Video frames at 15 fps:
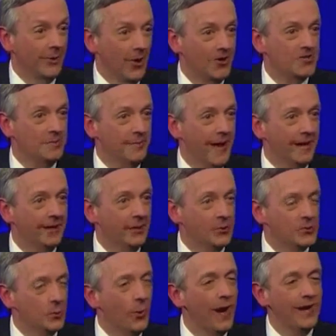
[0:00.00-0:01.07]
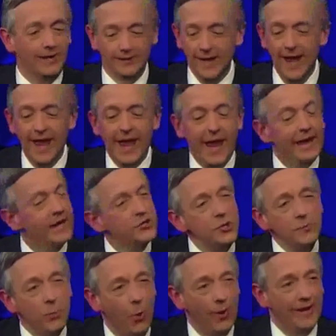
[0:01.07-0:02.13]
talks about it as well. And
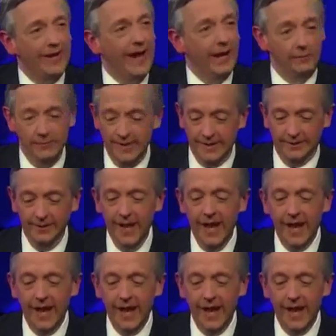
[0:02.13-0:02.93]
as you pointed out, Bill,